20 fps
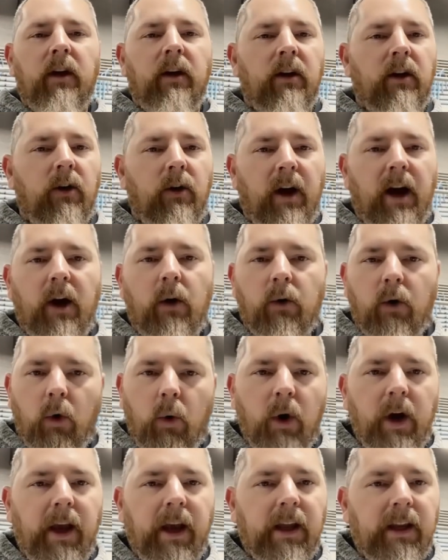how
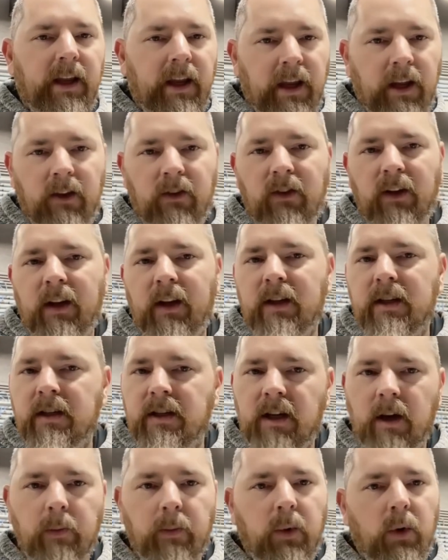quick and easy and
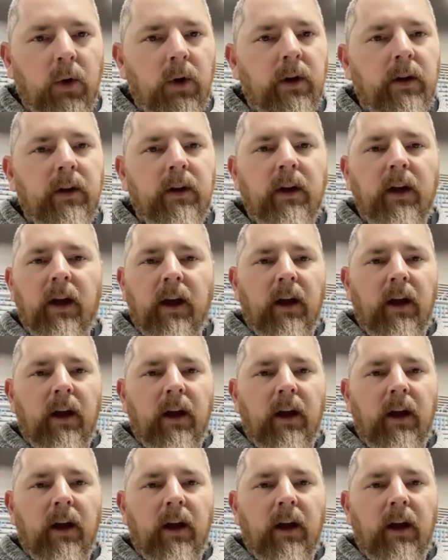simple, and